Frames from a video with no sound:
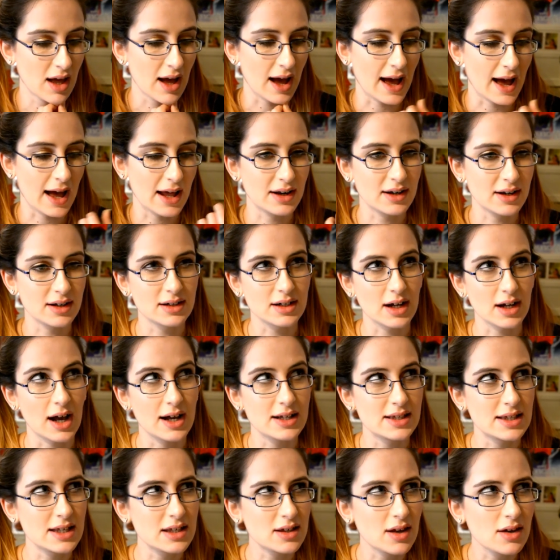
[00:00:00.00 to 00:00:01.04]
and I
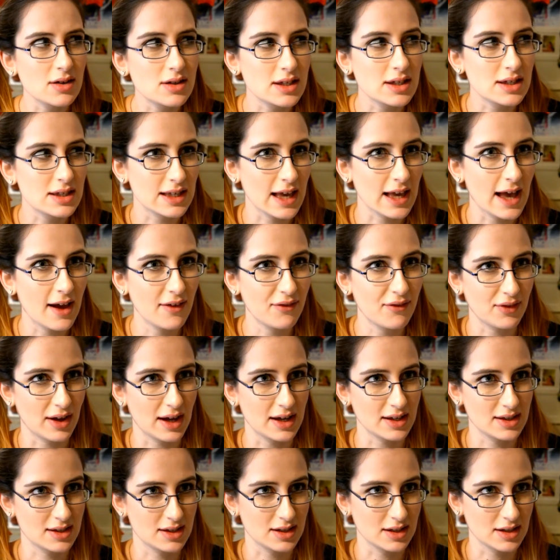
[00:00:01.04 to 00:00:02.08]
did go to
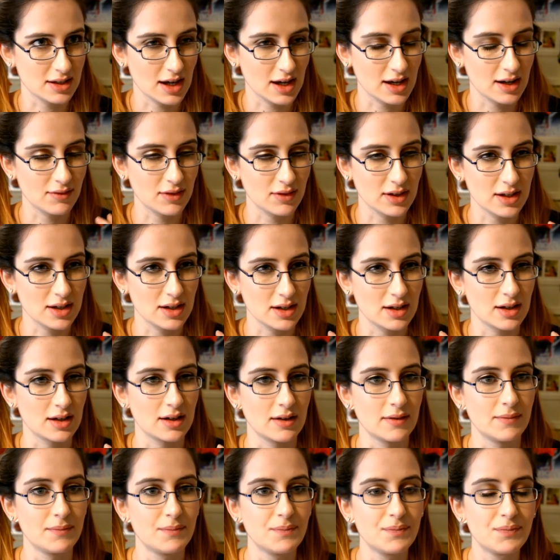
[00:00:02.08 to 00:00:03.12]
Scarefest as kind of like a
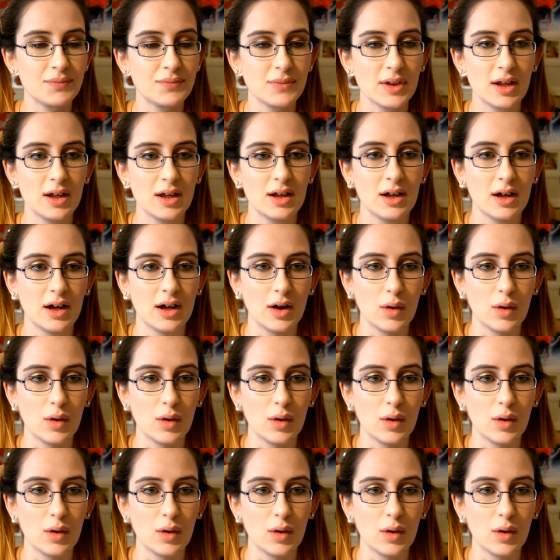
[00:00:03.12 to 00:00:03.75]
a